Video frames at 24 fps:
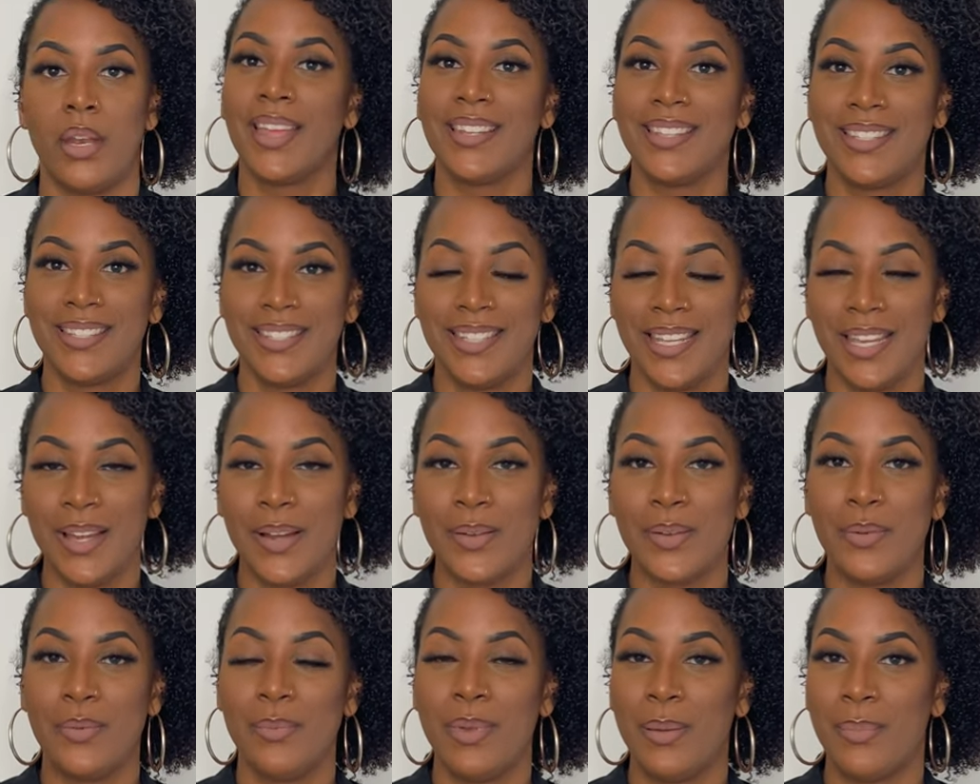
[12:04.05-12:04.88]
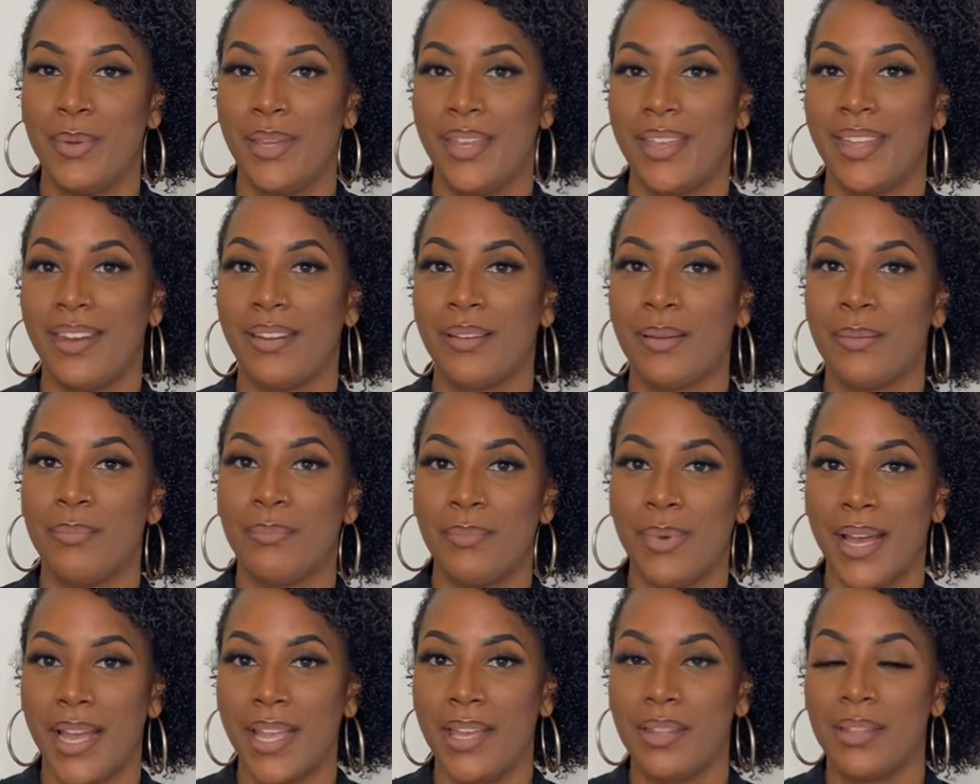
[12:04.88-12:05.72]
and see how you maybe can
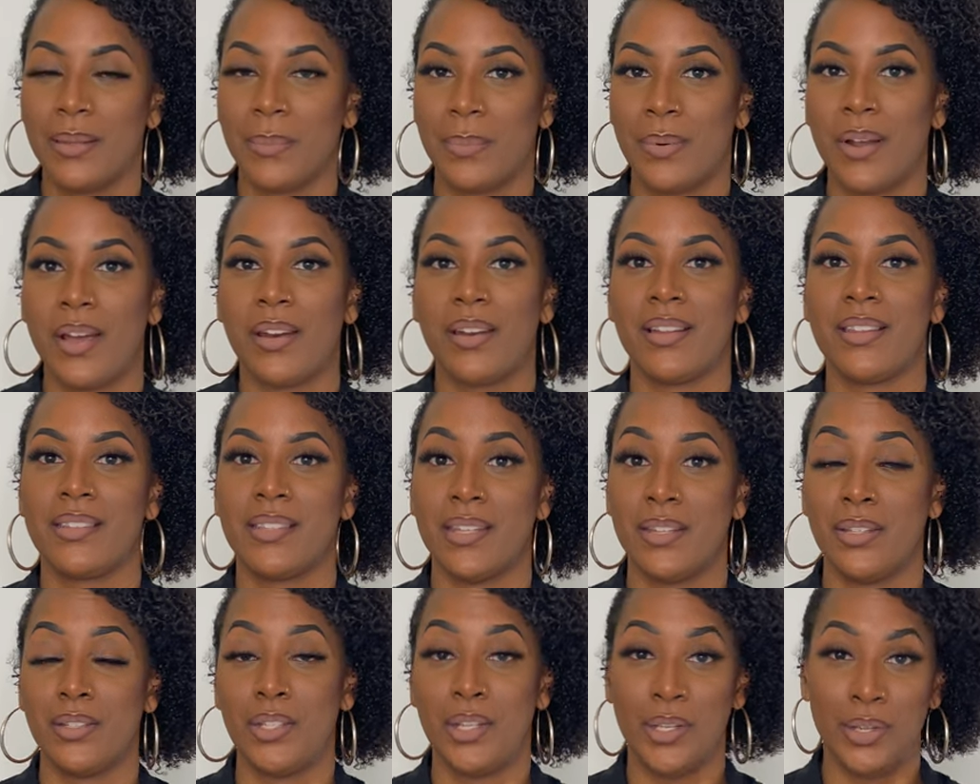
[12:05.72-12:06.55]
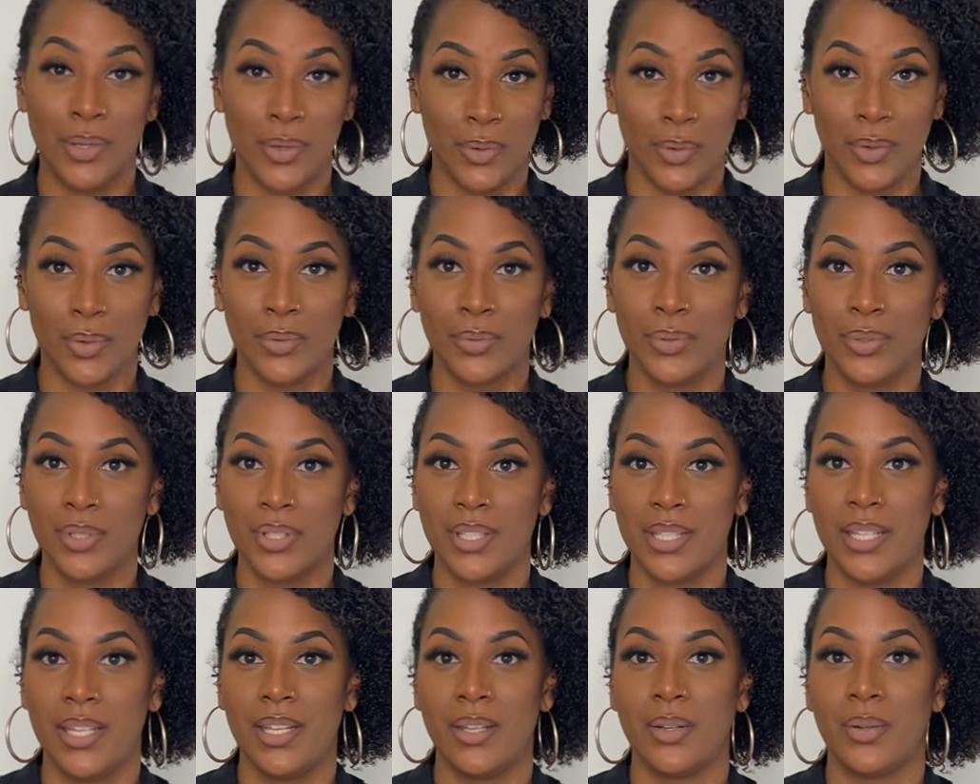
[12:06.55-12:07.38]
combine the products into your
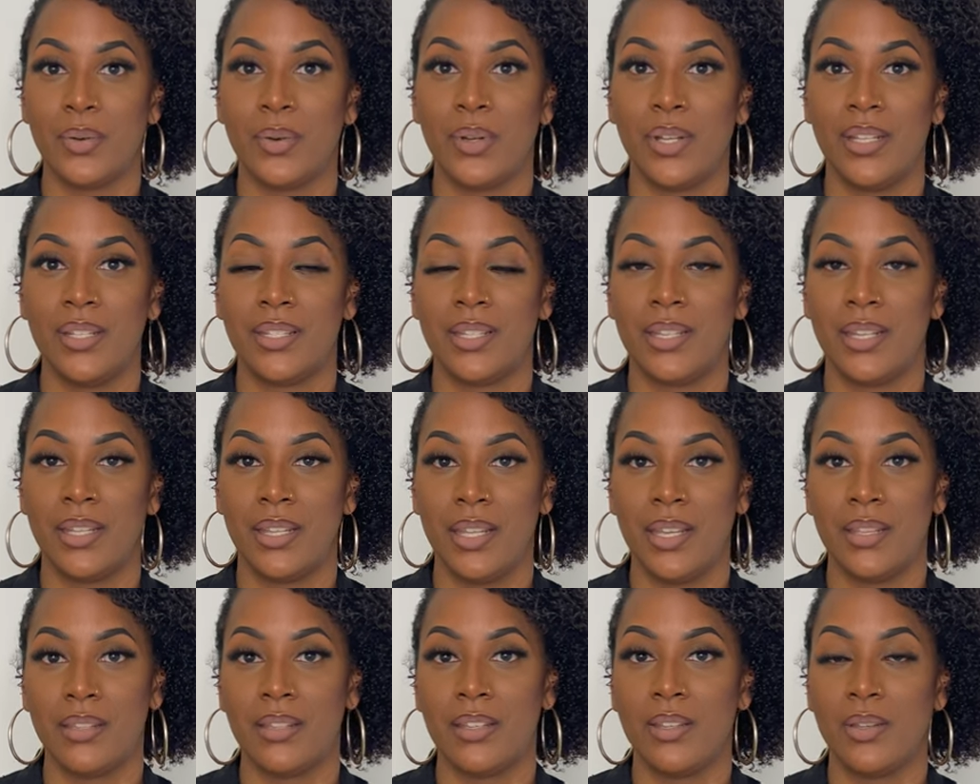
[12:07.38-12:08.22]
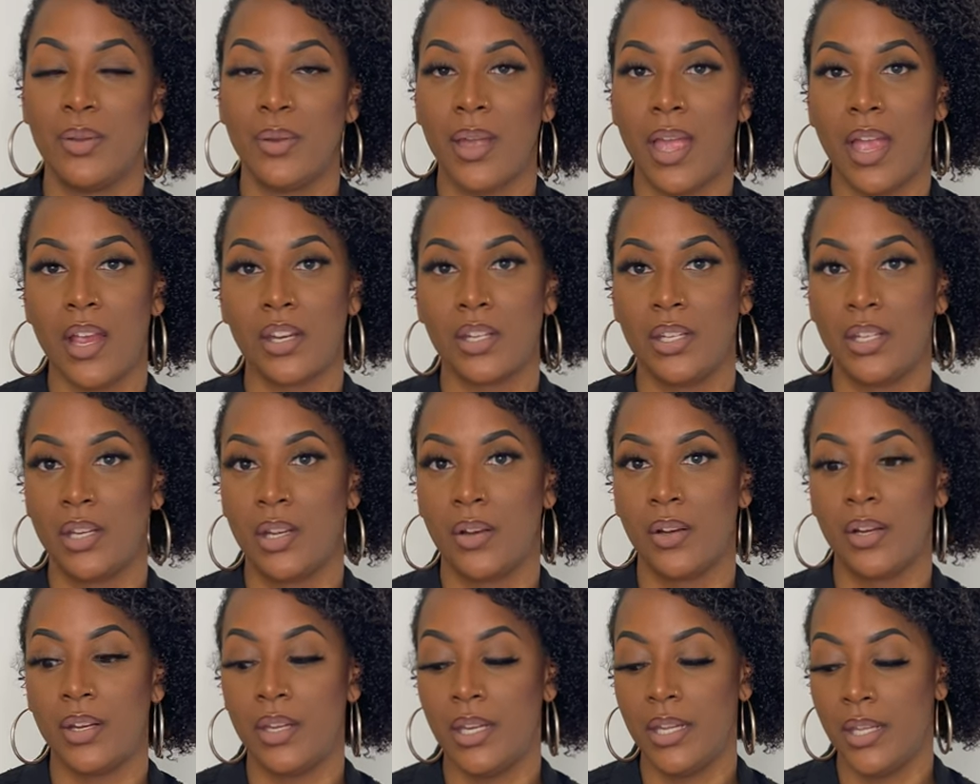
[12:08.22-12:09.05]
routine or into the things that you actually
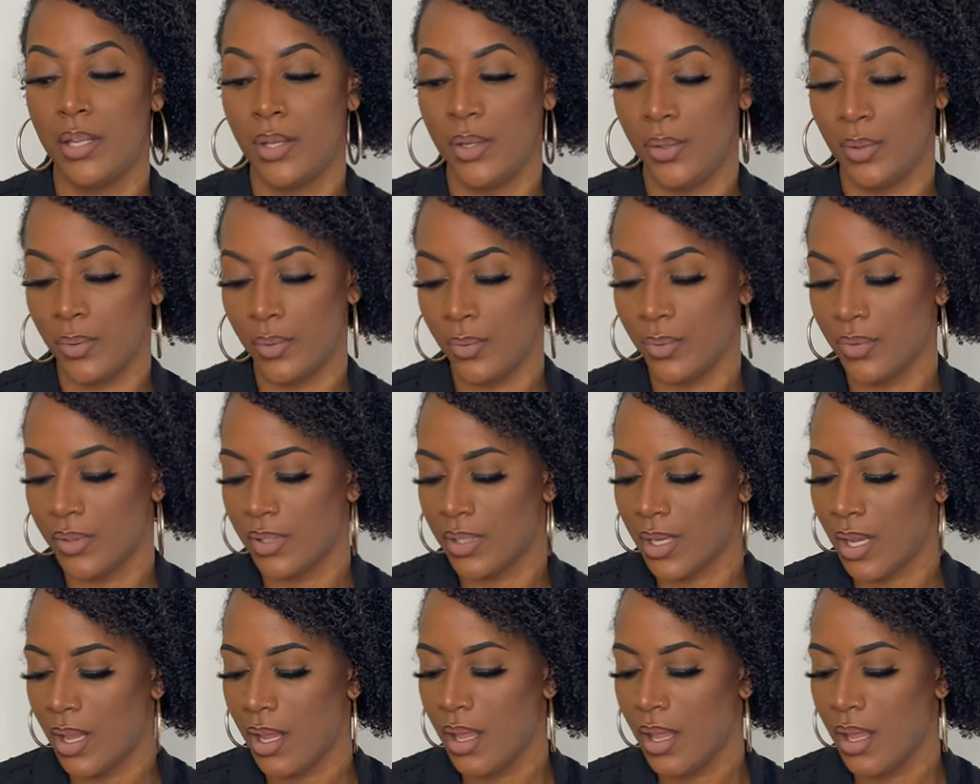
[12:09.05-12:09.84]
currently use.